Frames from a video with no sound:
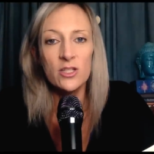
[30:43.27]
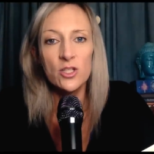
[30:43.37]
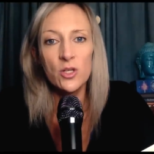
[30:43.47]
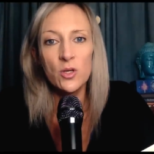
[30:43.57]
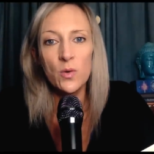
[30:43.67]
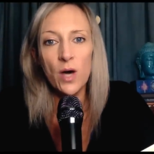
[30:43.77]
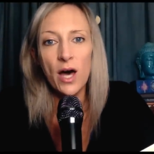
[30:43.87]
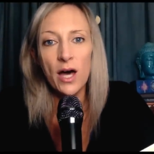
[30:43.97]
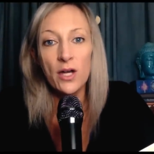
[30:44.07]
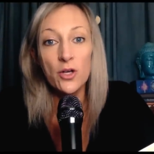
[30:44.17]
to
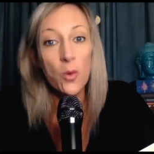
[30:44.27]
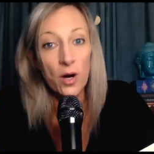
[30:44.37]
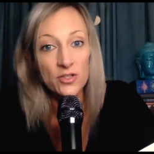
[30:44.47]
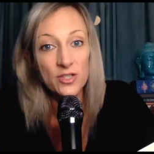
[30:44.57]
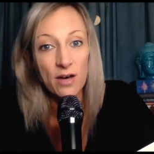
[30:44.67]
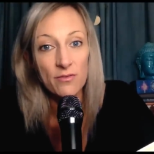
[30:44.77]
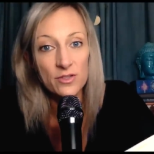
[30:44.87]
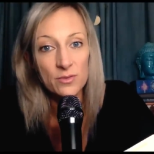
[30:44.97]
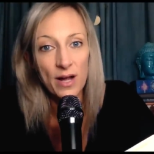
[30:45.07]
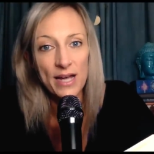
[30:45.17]
uh, know
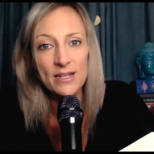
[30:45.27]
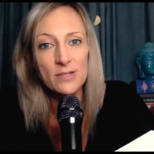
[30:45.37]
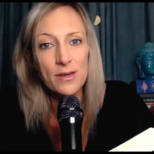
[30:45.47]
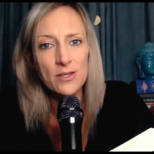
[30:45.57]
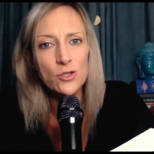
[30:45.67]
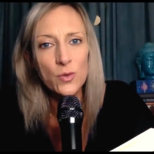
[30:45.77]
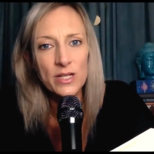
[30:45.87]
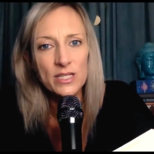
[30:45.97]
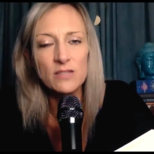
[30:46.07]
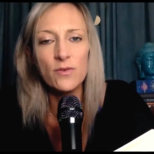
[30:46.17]
ourselves, right? And to make the
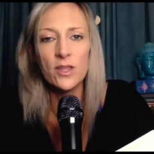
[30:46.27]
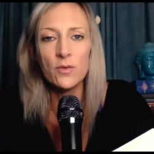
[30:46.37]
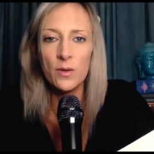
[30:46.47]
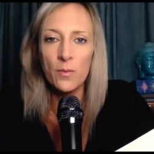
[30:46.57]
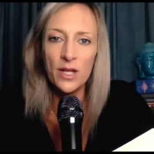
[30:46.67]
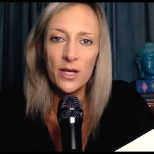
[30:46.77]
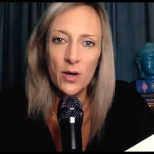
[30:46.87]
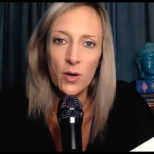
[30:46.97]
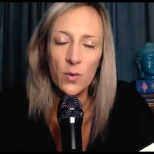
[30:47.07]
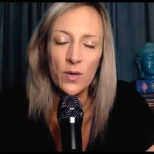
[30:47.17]
choices of whether we want to
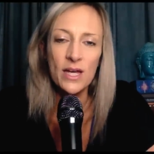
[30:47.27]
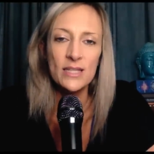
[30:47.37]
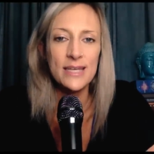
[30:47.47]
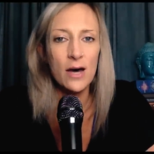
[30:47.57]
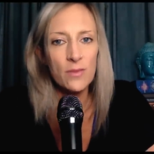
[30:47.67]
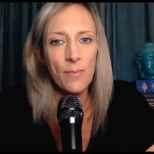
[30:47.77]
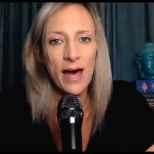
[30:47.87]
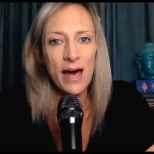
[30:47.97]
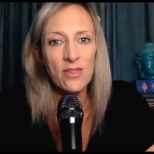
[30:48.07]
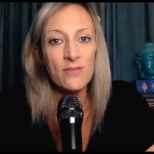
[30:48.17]
go down the
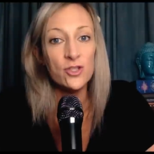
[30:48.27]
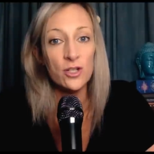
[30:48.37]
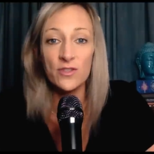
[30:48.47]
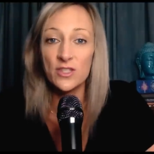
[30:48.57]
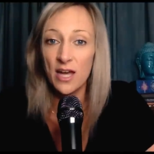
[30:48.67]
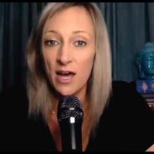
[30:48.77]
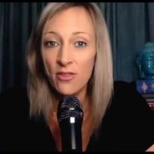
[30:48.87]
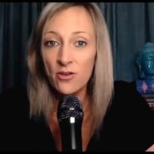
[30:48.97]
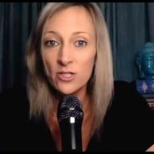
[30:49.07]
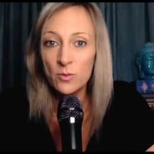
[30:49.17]
path of service to
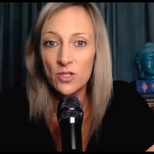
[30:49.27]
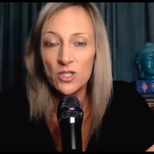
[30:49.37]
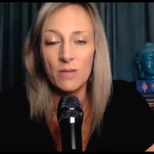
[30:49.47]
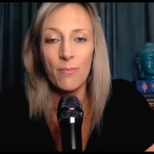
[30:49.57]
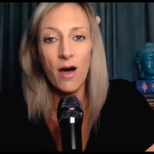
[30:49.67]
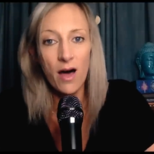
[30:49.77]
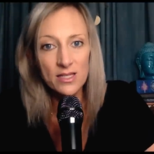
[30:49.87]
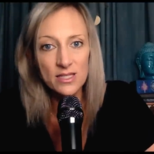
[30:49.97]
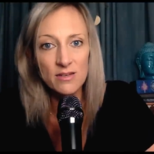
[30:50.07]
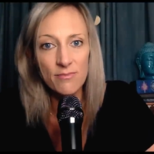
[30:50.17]
others, which is the
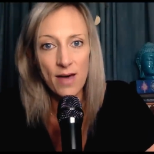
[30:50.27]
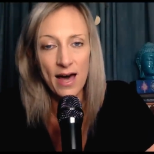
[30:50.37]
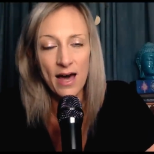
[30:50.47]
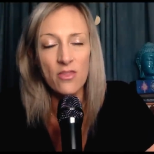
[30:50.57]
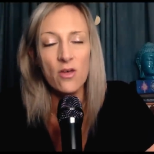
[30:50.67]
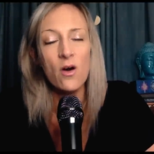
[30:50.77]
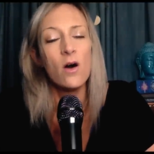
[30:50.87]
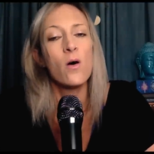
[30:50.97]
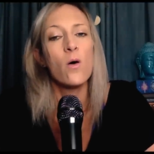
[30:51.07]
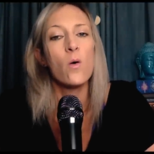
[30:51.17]
positive path,
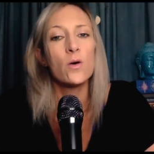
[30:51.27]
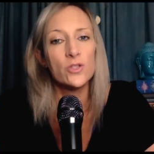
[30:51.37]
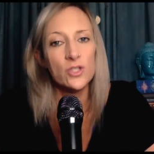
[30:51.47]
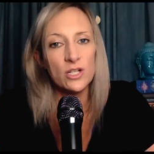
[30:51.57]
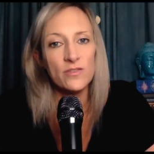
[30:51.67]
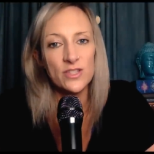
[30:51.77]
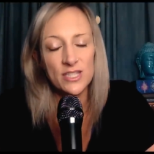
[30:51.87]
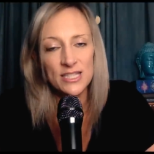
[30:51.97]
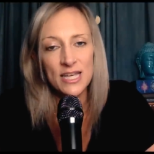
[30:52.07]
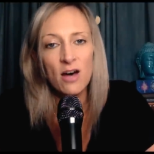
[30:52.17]
or service
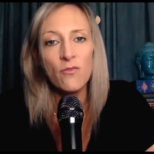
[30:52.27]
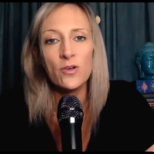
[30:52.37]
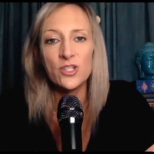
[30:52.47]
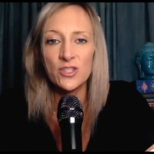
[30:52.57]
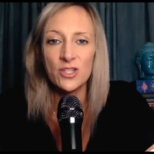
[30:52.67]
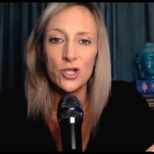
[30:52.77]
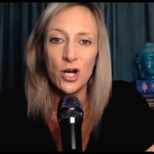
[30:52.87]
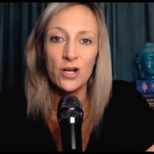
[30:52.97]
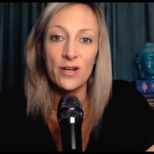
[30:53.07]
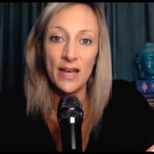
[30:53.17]
to self, which is the
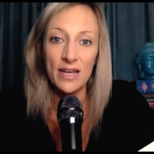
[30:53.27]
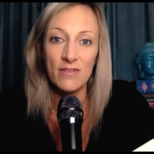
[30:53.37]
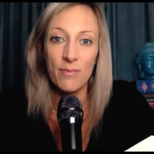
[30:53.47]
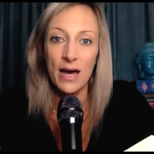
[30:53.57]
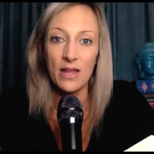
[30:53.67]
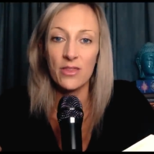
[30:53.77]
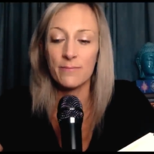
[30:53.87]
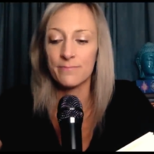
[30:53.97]
darker, negative path.